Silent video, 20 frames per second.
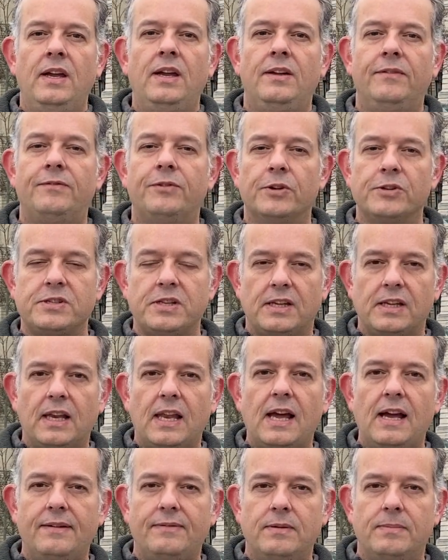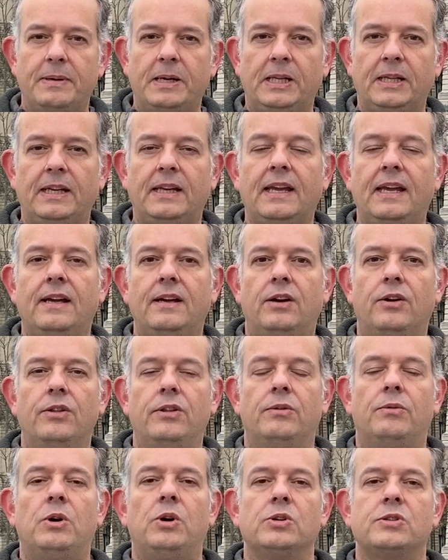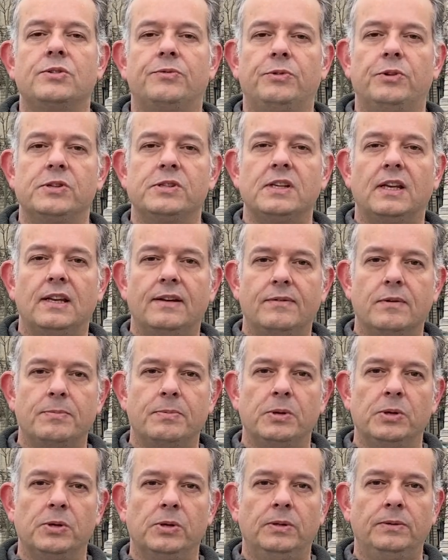in front of the Liver Building here on the waterfront at Liverpool.